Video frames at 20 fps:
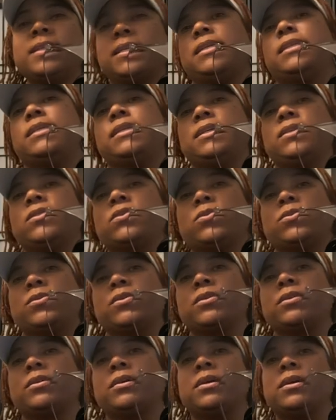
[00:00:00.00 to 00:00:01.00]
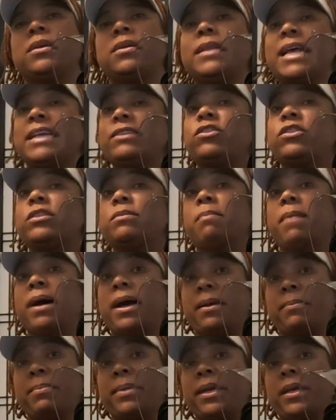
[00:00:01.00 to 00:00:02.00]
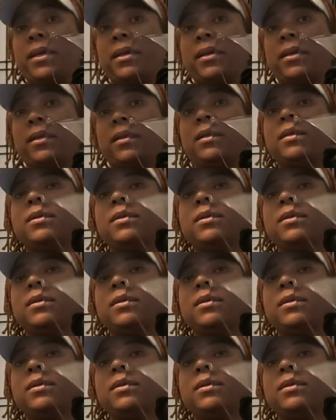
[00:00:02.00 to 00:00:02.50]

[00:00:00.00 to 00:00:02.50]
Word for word: cc scooter. That's just my opinion